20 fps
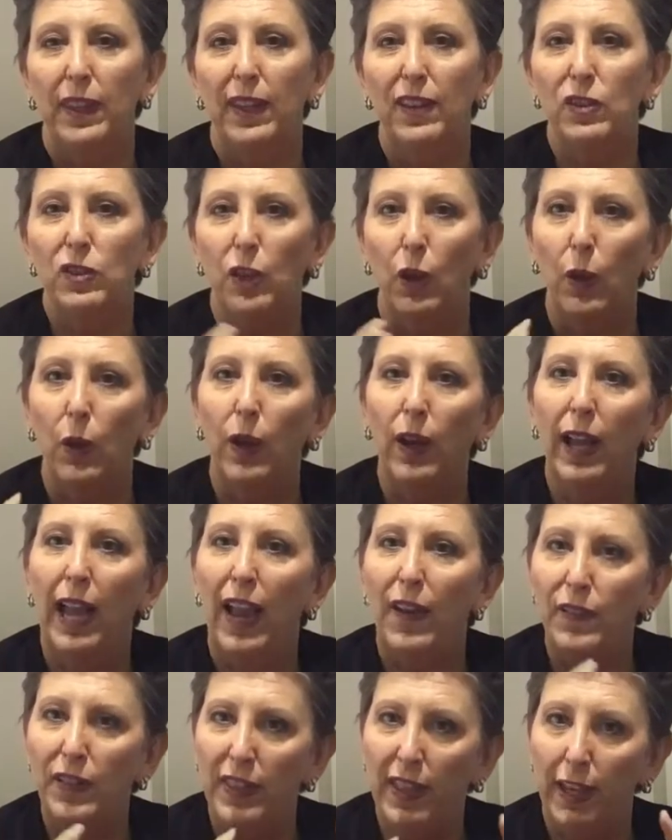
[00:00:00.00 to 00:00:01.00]
So
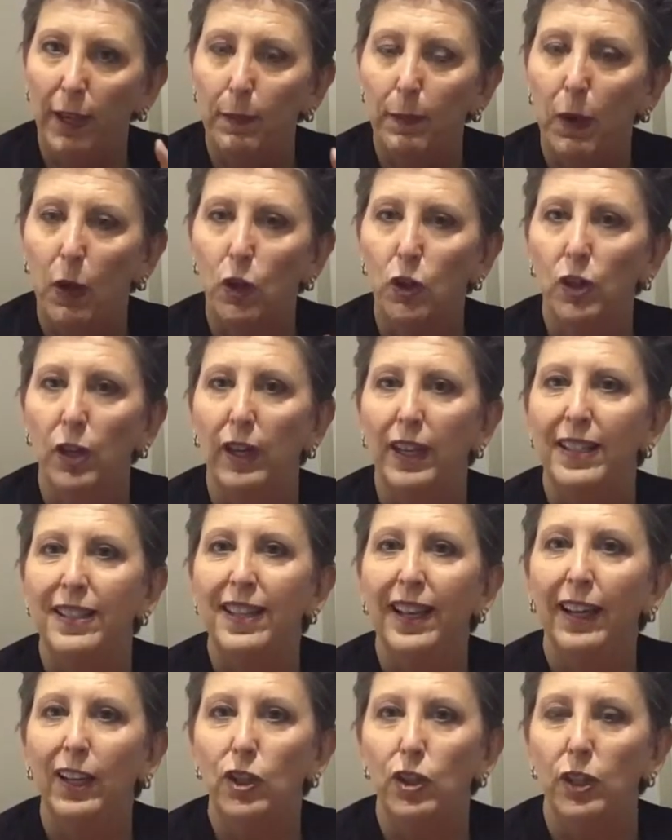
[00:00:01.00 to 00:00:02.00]
having that emotional
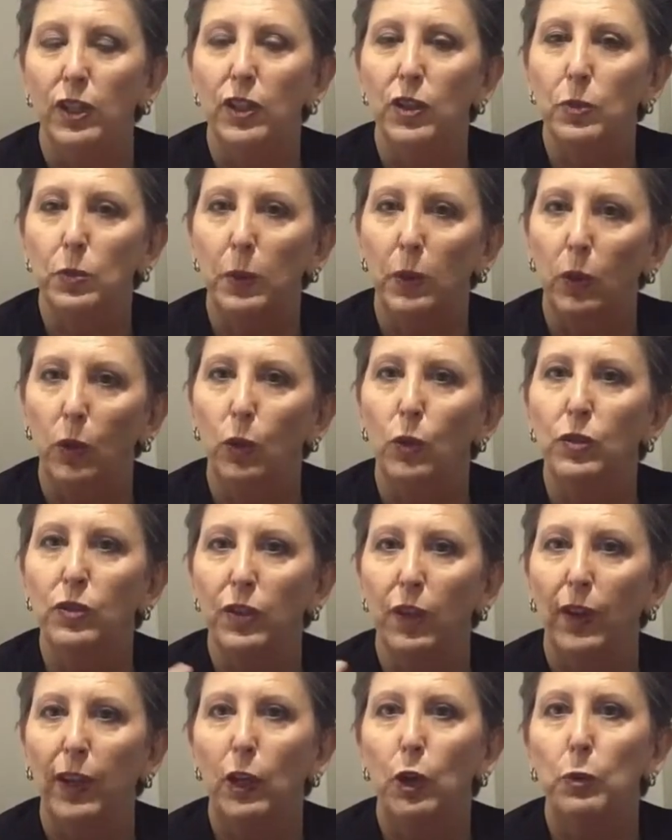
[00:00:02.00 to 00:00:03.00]
intelligence will
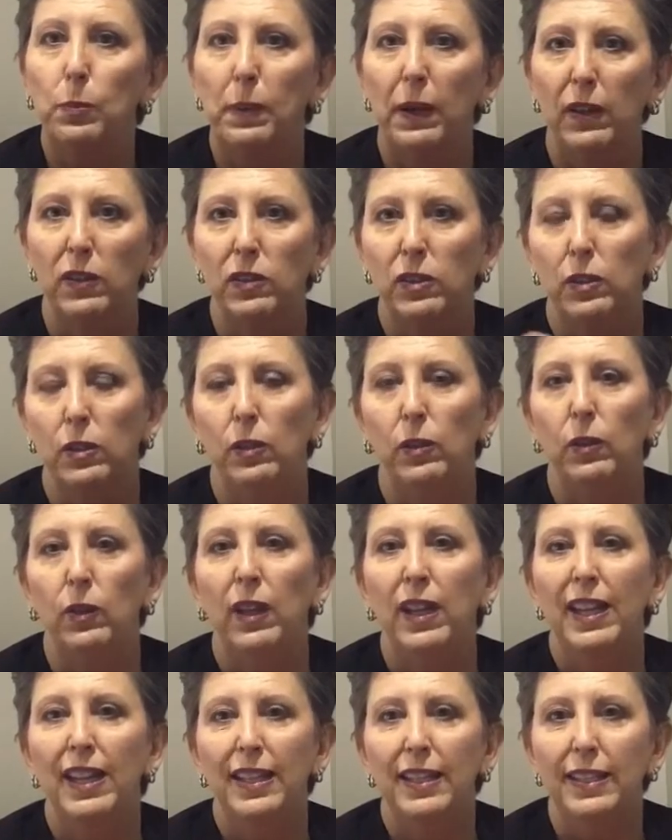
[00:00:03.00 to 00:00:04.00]
also help us to
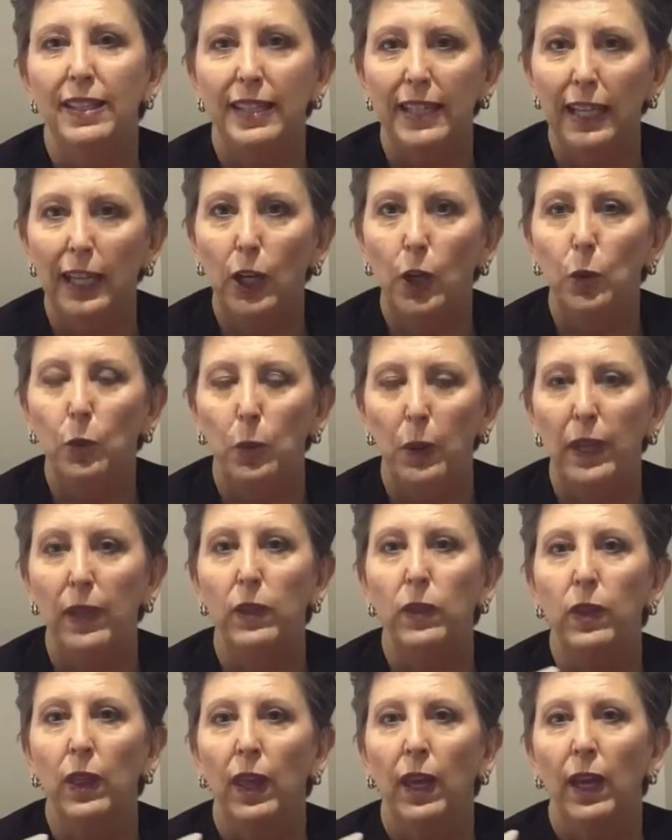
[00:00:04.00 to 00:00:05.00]
deal
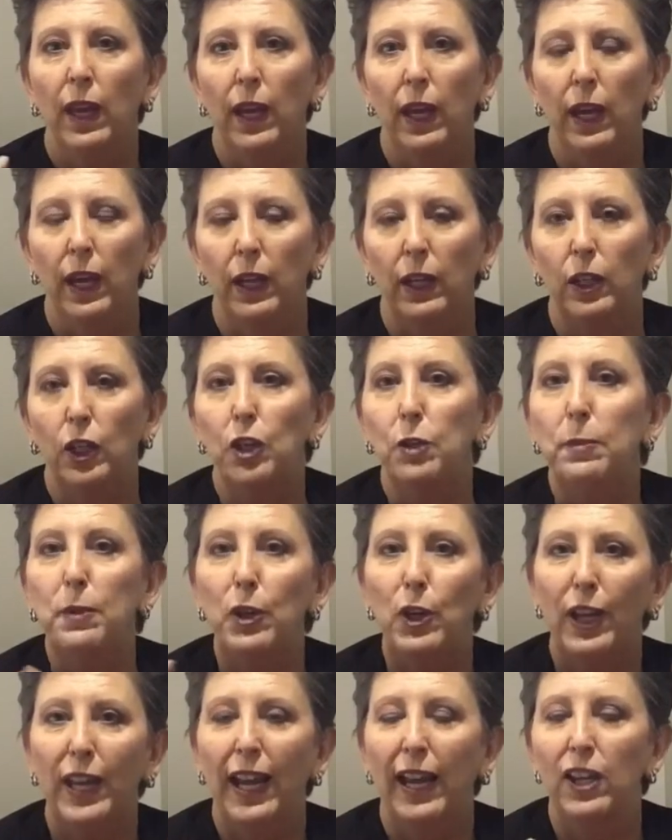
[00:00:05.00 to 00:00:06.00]
with
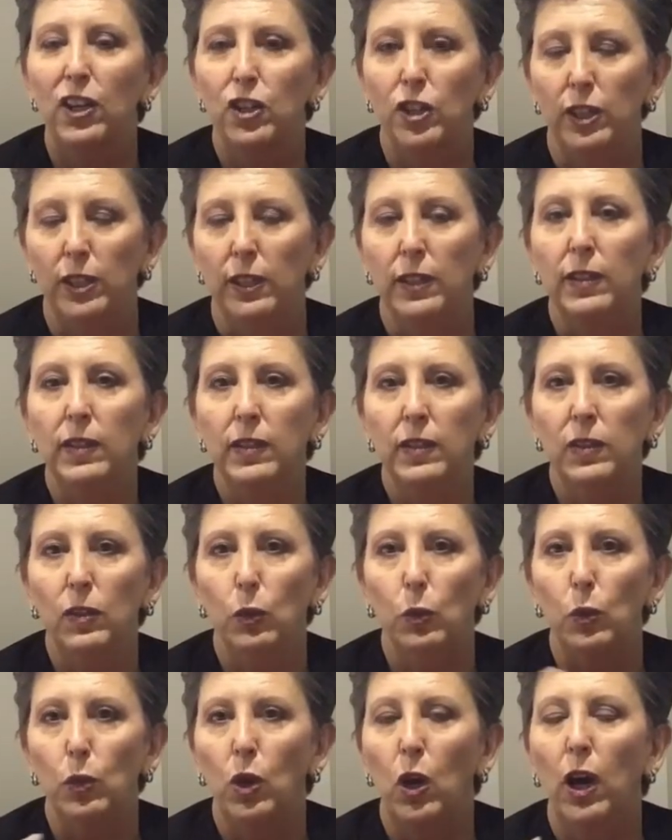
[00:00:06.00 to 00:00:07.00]
communications,
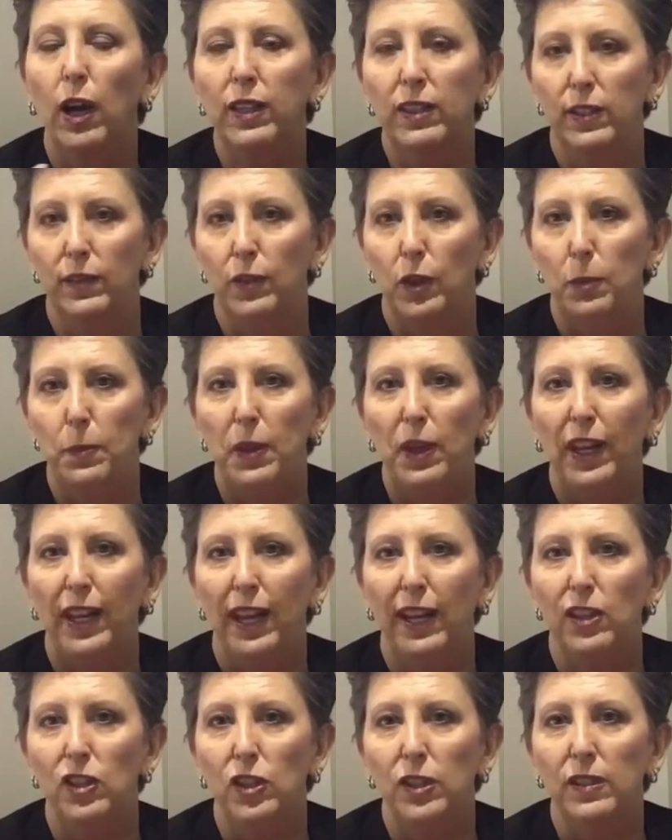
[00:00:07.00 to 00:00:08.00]
all kinds of
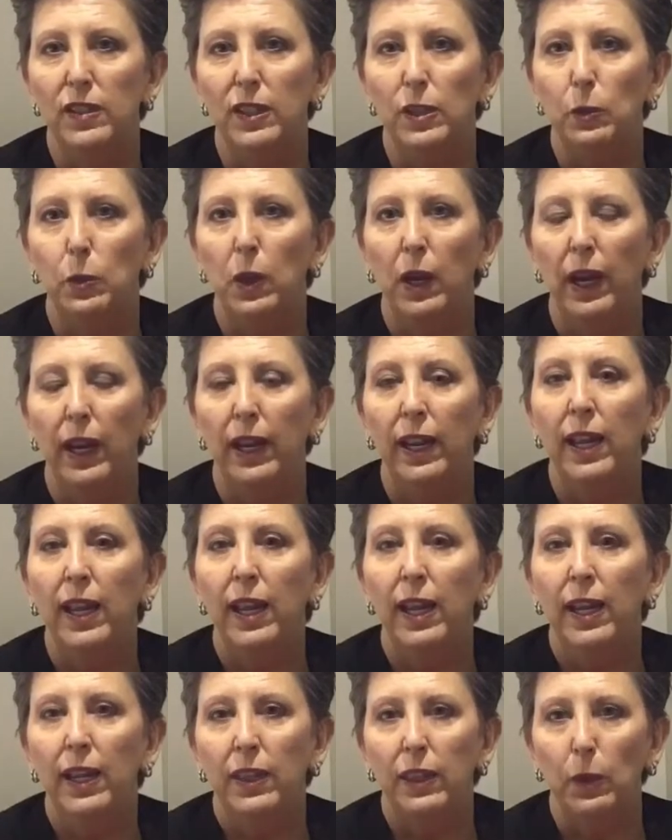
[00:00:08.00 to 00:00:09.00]
communications, in a way
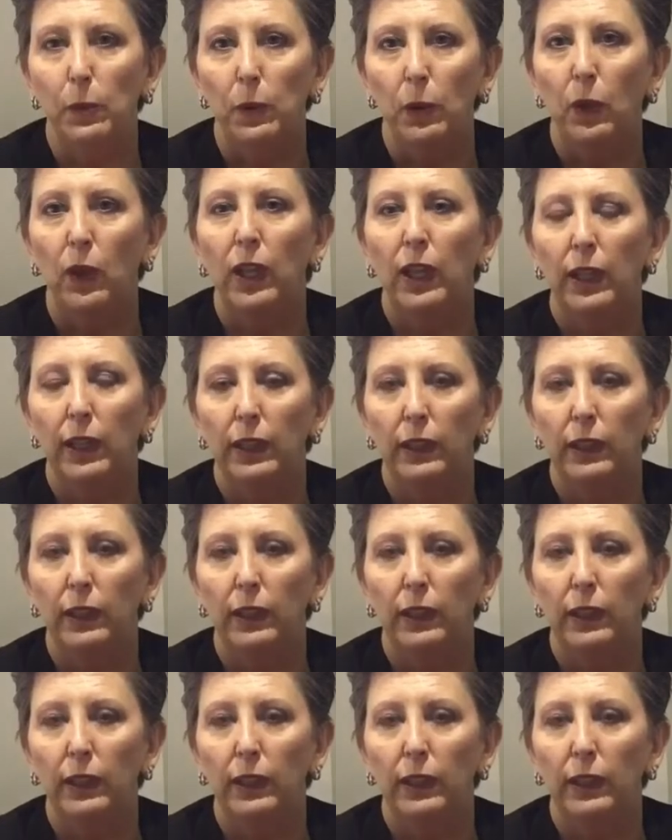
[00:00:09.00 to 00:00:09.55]
that will